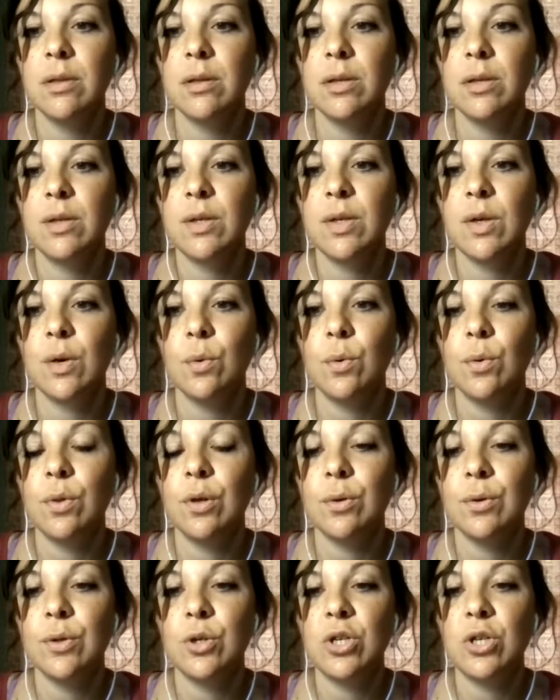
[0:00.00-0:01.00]
So
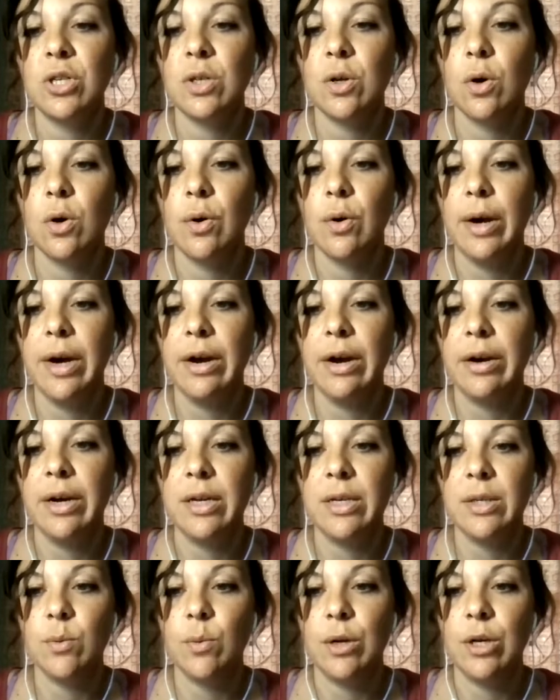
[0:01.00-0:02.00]
those are just all
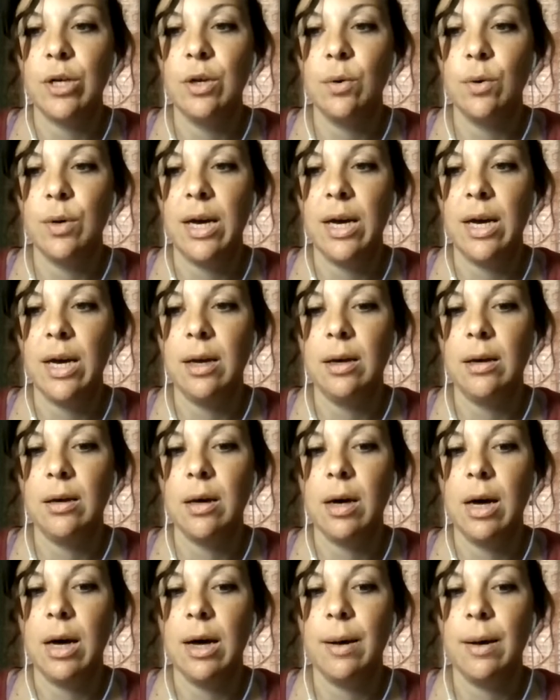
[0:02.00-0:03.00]
areas where you can
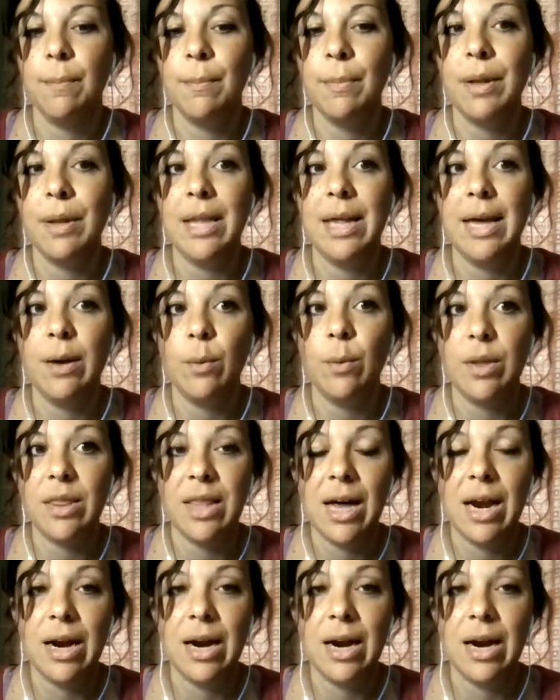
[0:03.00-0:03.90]
play with that